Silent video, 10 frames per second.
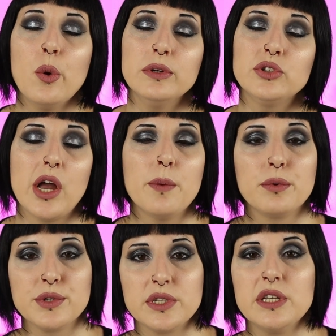which I
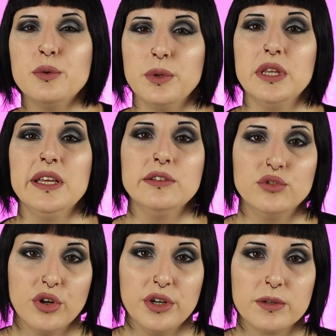personally really
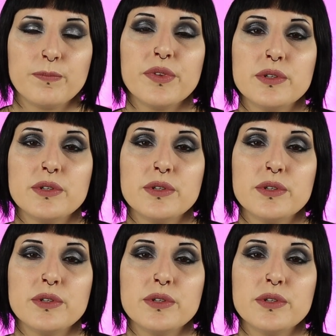enjoyed.